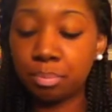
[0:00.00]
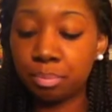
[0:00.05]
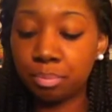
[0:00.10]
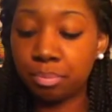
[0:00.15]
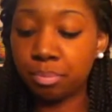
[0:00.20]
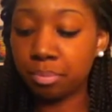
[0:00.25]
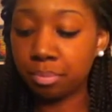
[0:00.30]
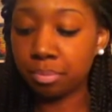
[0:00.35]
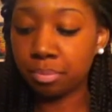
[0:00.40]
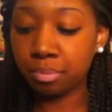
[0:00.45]

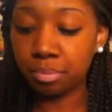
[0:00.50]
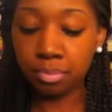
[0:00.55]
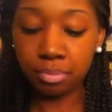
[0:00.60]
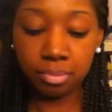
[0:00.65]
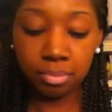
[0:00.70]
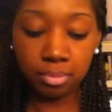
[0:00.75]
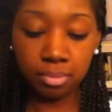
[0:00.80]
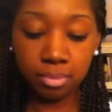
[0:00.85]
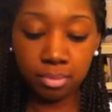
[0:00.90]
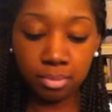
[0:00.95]

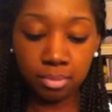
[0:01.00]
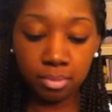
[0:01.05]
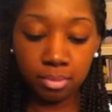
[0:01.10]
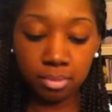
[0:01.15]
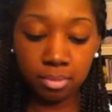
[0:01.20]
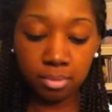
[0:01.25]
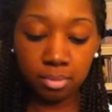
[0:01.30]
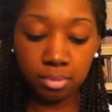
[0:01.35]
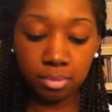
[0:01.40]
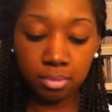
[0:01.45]

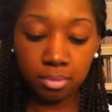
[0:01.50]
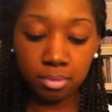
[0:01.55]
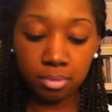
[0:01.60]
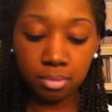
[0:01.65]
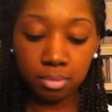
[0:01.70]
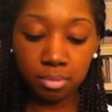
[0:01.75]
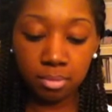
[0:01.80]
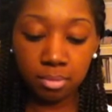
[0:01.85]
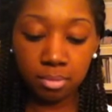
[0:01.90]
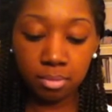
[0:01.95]

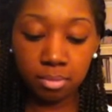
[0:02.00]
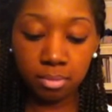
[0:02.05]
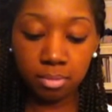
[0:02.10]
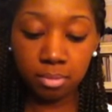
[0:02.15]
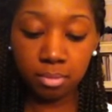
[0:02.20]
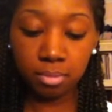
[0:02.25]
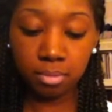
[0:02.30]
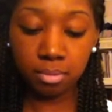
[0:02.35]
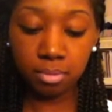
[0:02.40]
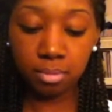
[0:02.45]

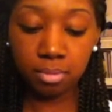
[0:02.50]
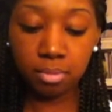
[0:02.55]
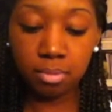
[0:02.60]
Nothing is said.